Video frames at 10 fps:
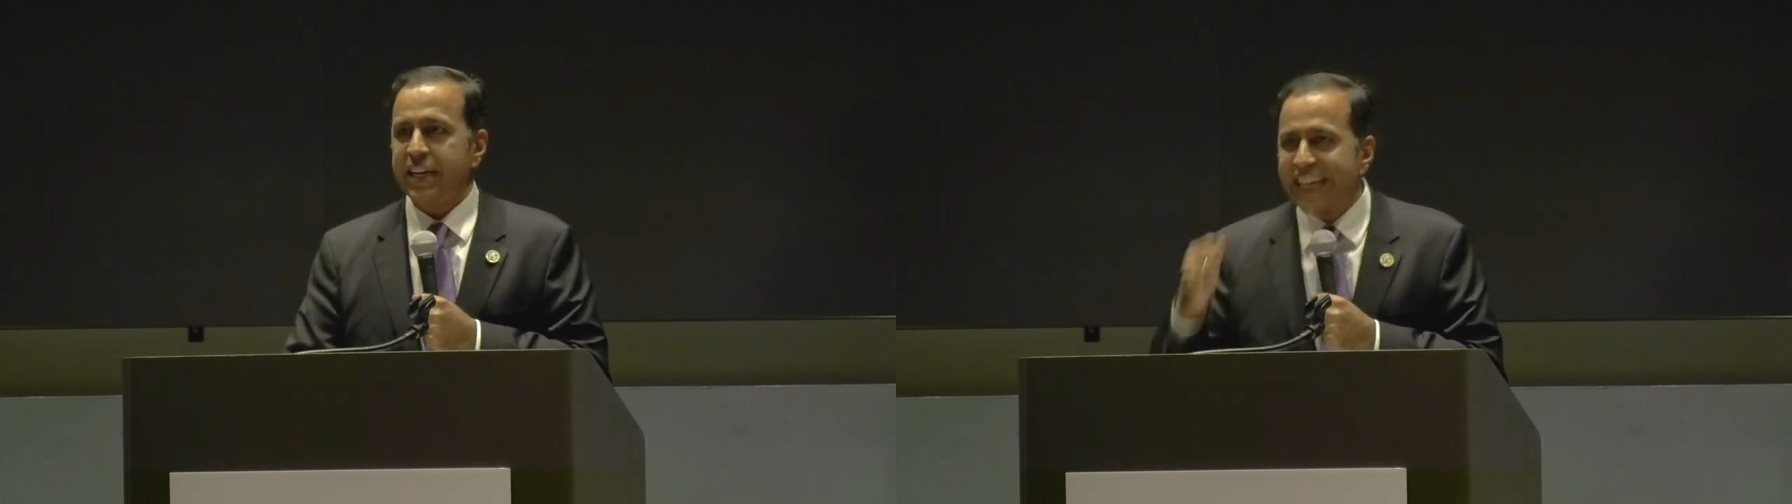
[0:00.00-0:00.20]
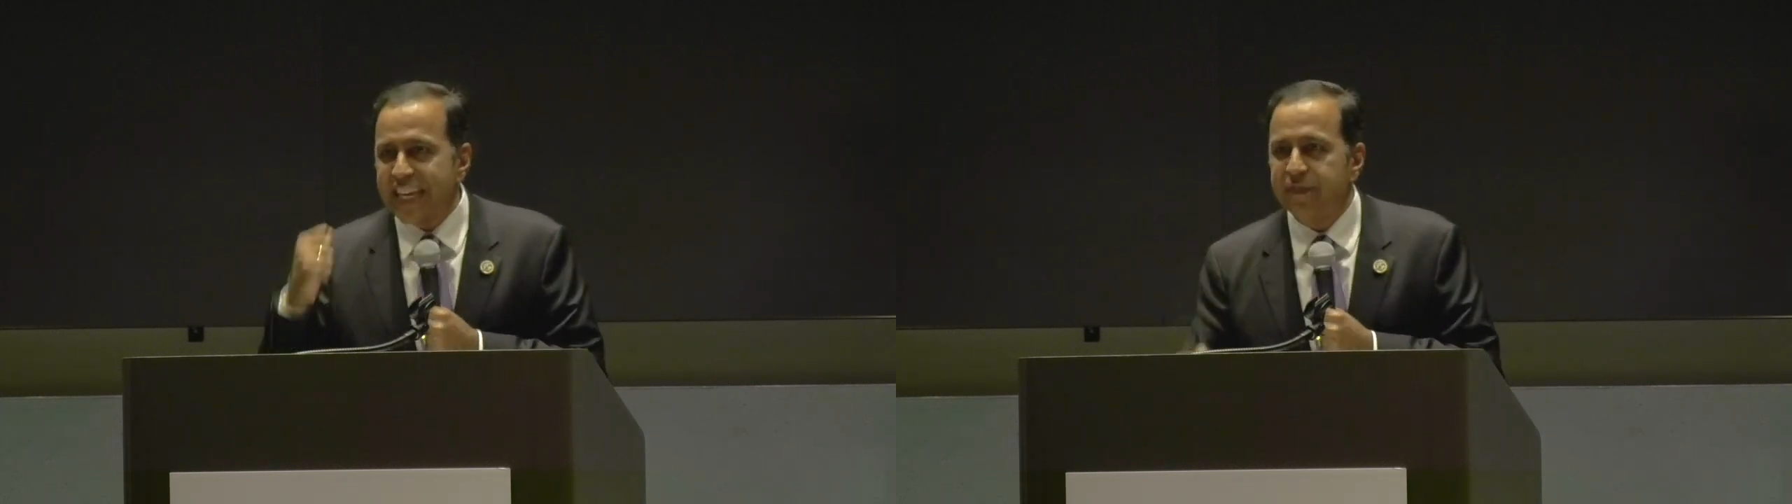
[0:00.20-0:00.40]

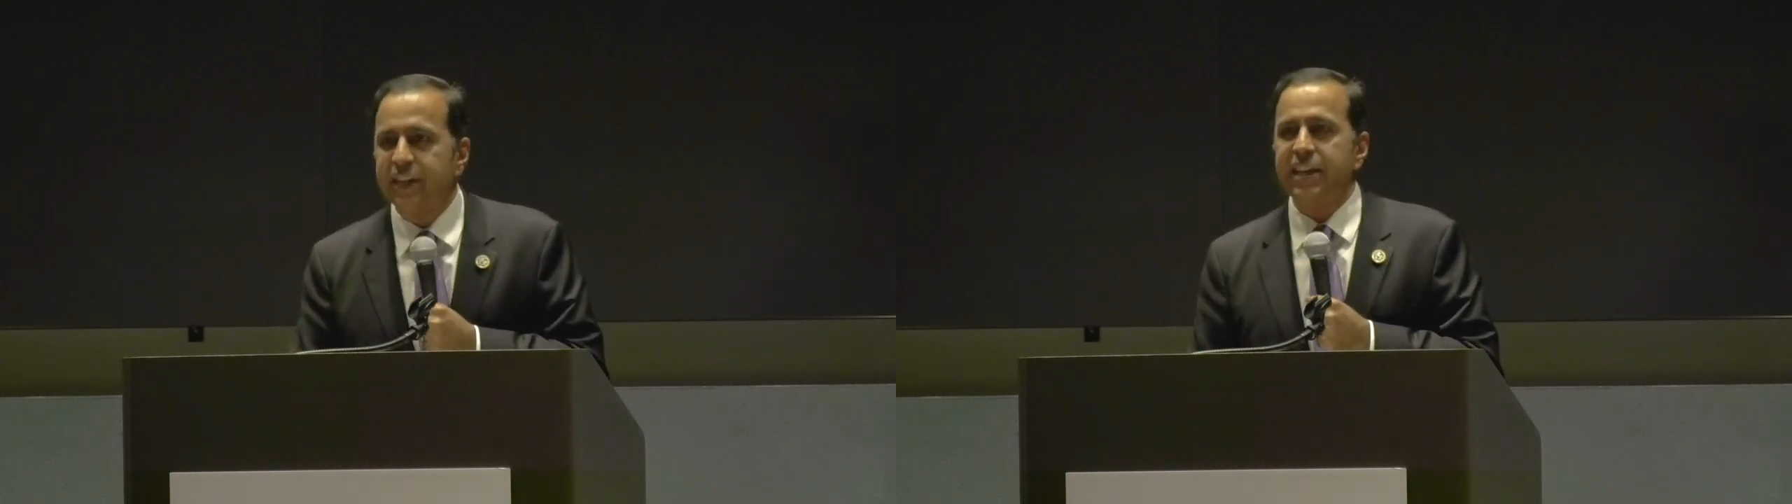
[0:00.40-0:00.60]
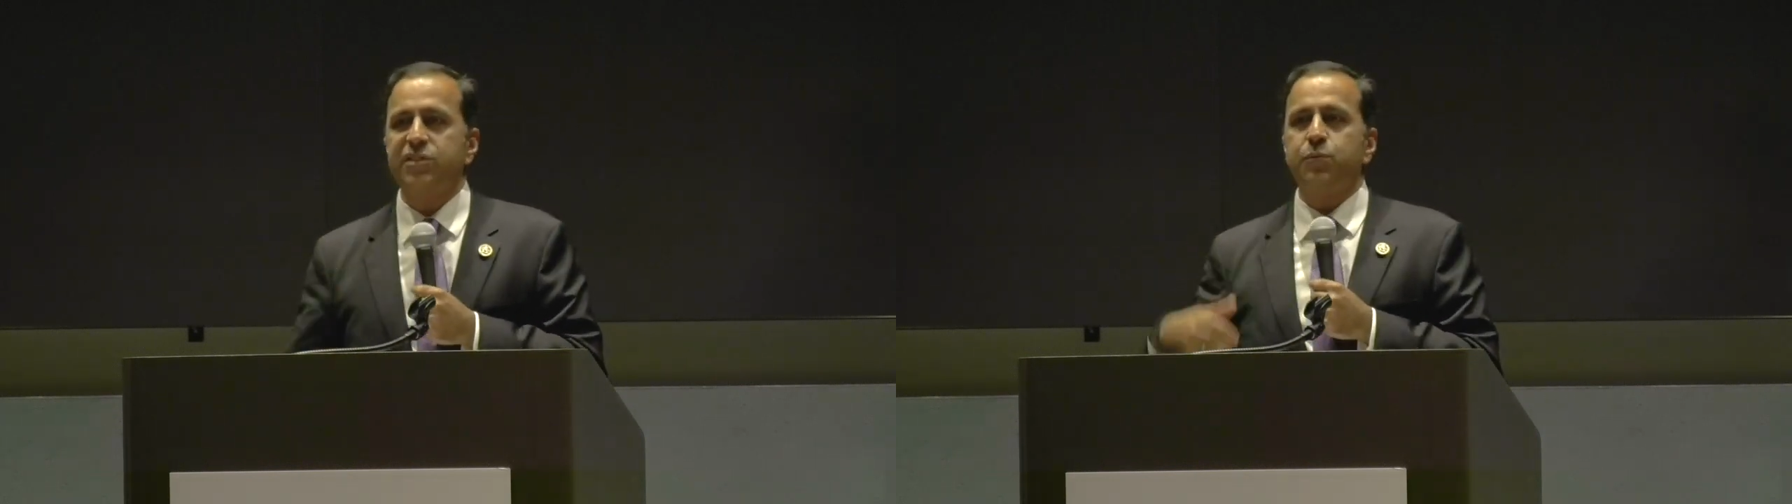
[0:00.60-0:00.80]

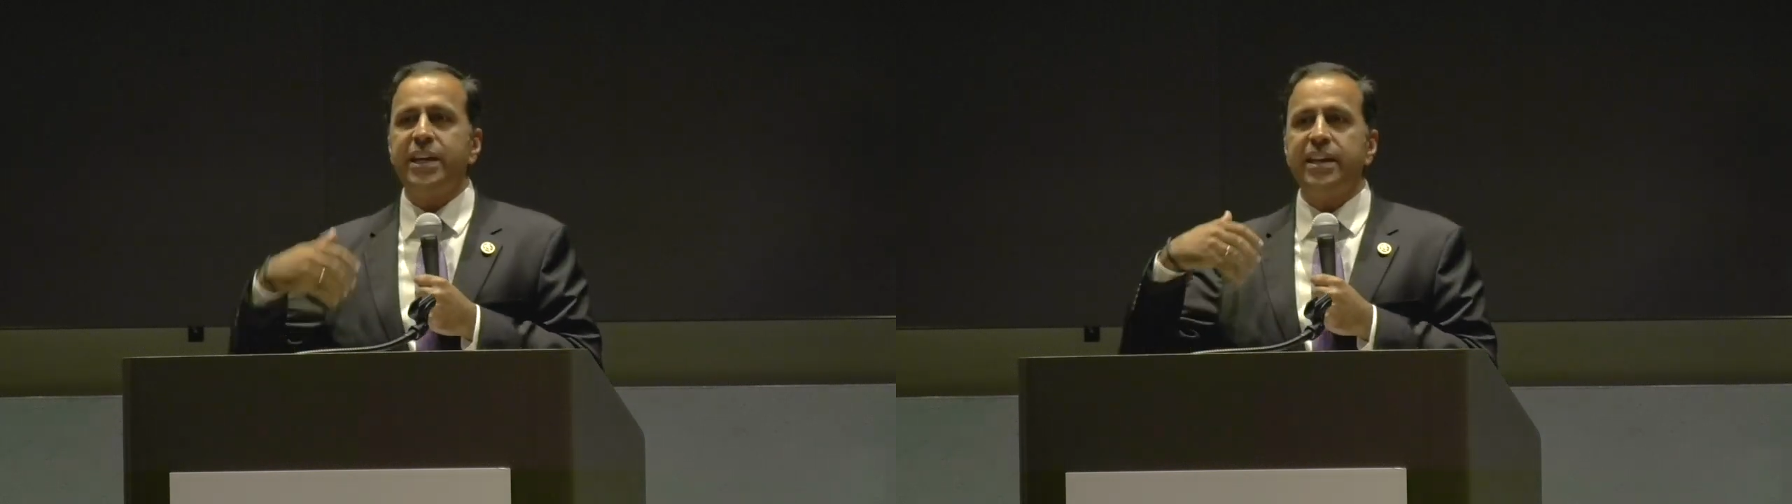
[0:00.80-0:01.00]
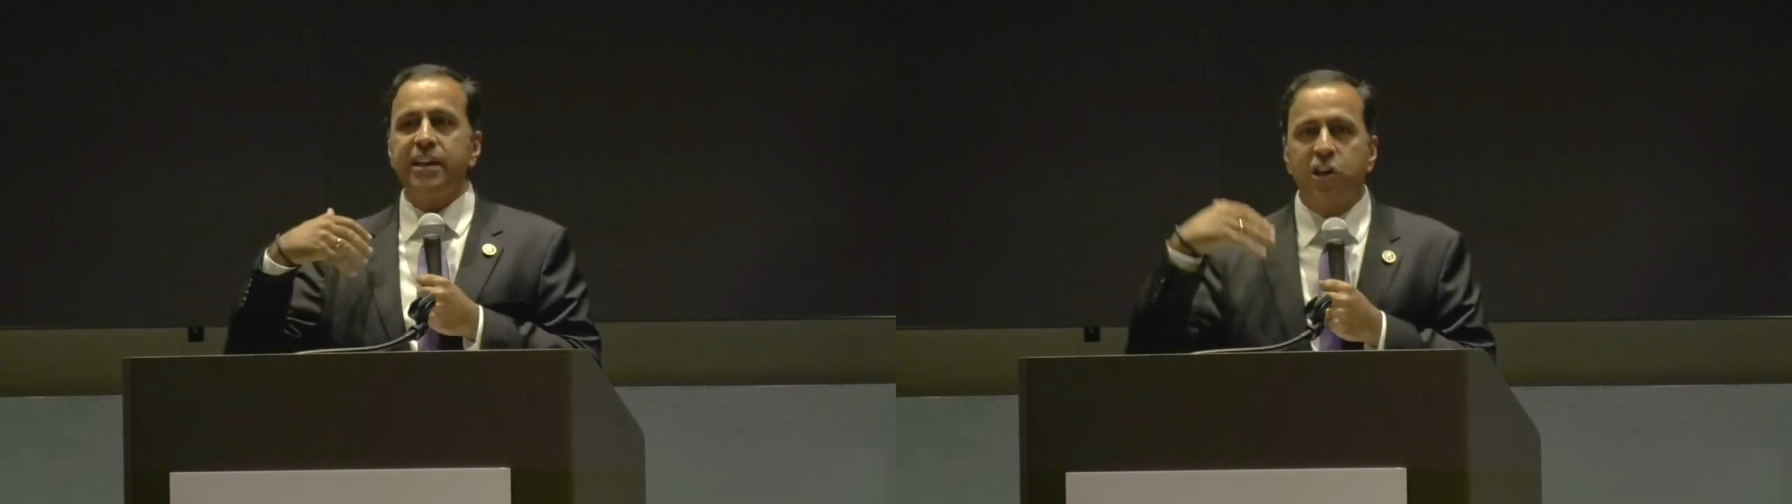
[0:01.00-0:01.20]
even as
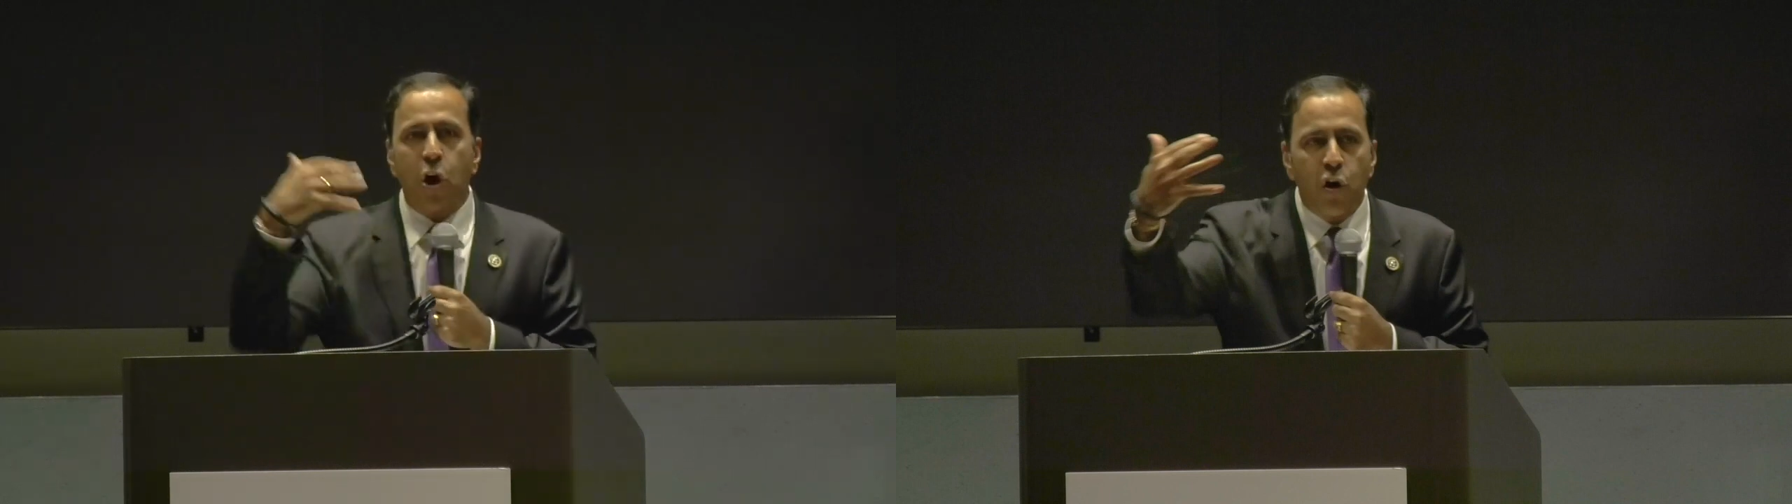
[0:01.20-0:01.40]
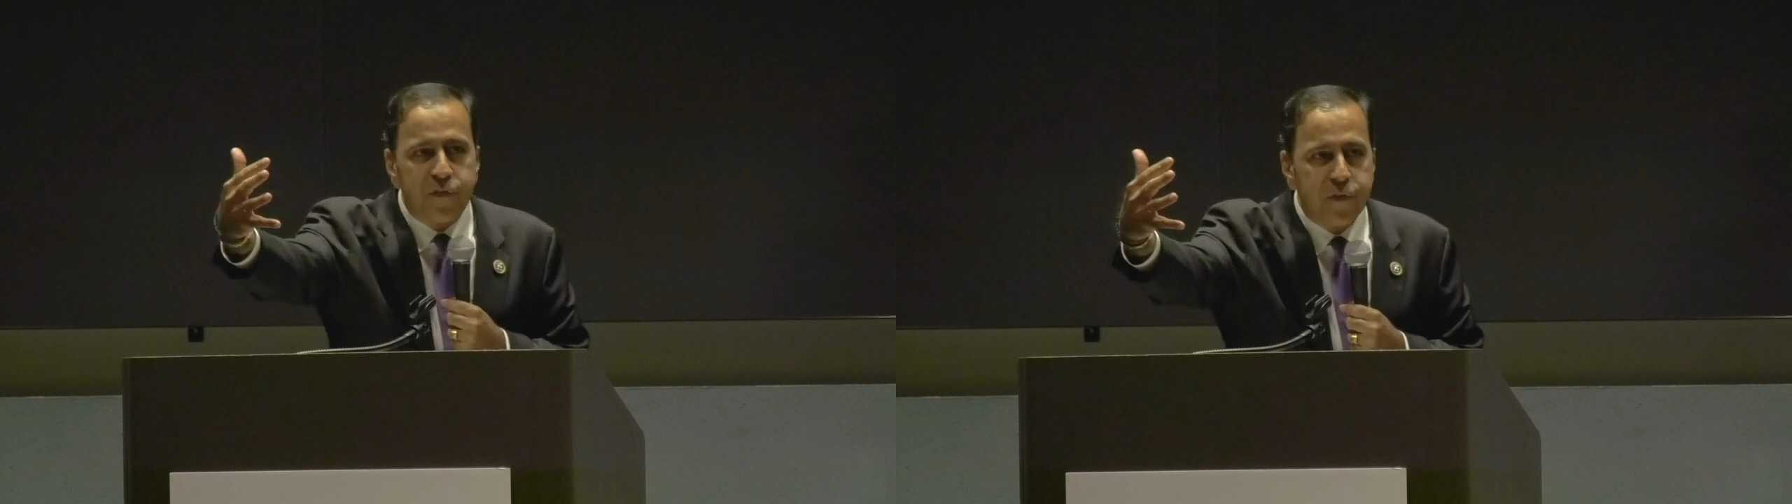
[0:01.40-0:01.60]
we go